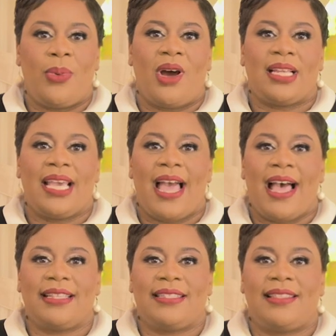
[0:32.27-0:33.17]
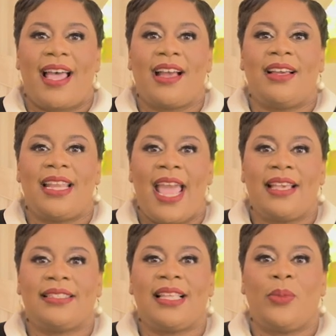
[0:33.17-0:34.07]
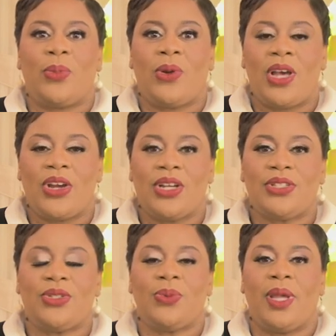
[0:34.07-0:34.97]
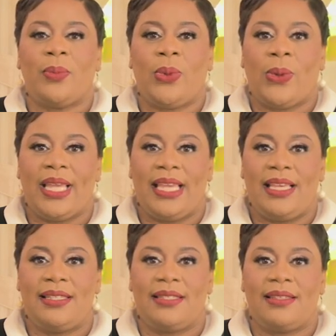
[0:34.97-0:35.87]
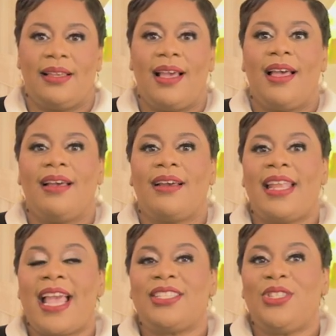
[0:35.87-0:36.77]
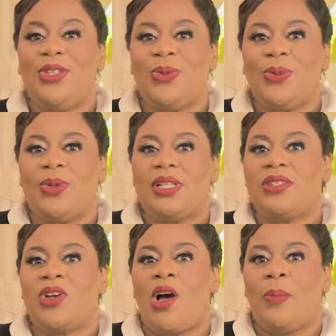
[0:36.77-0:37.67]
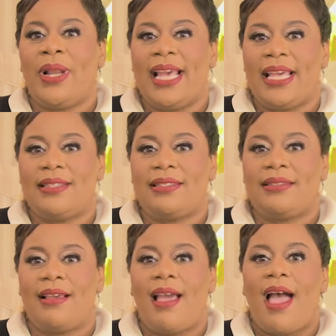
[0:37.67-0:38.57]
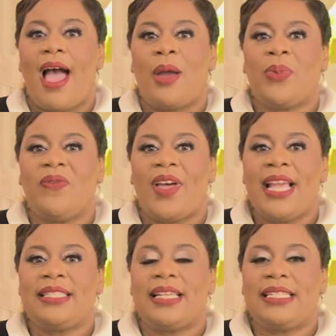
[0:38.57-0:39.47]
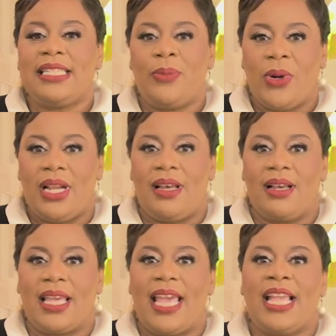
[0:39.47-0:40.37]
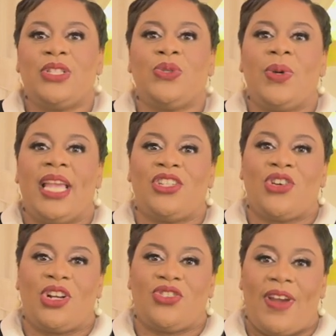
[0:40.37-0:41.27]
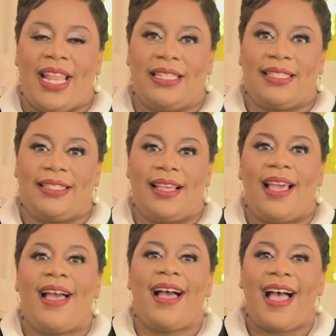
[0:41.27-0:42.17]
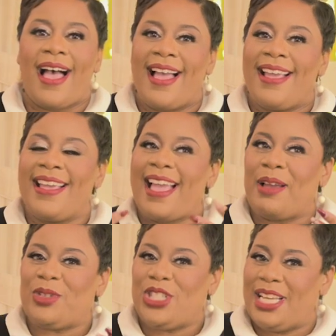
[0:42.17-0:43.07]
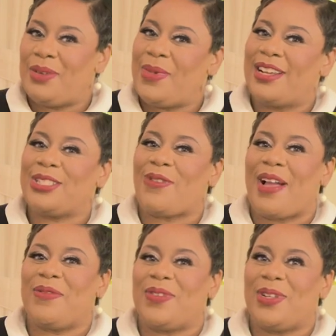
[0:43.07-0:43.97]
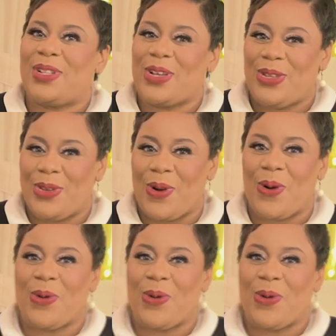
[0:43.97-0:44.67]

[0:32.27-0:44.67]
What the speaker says: podcast that connects employers to employees, connects you to compliance, and provides a deeper look into HR trends. I am Sheena Mears Granville, your